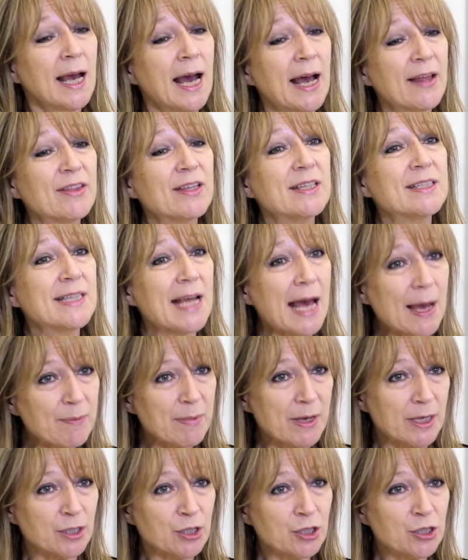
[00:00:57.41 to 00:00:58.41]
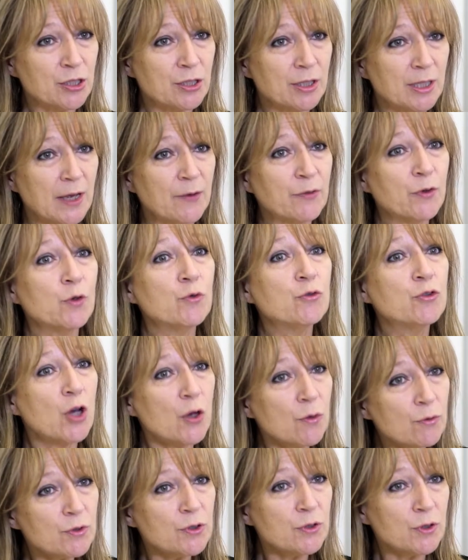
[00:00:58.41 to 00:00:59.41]
And the damage, if you
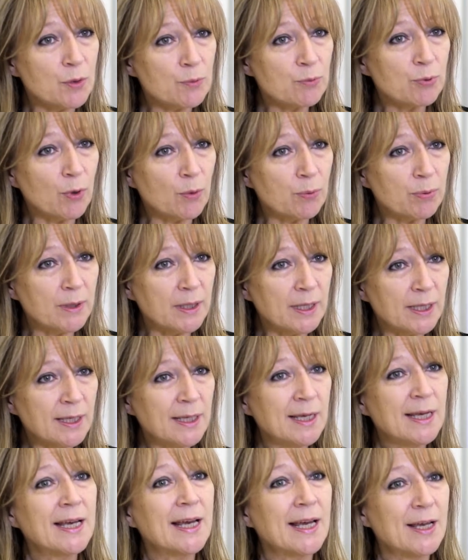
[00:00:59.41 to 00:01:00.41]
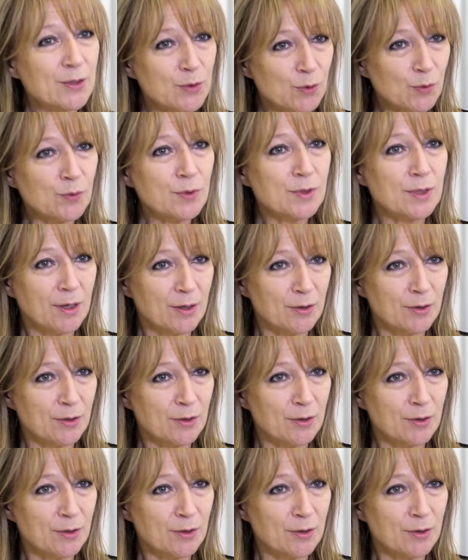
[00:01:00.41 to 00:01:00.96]
don't do it properly, is also